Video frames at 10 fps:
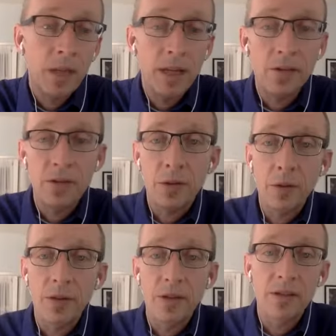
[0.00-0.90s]
And
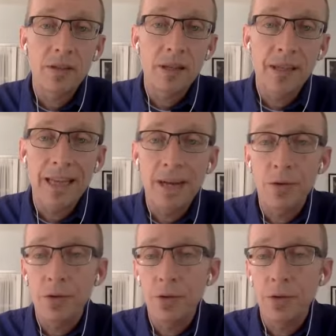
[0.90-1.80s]
so this
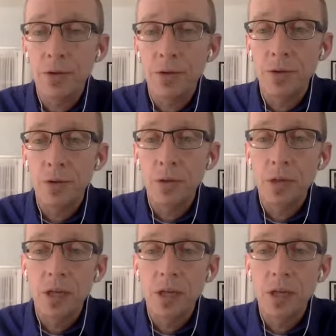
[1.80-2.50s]
allows you to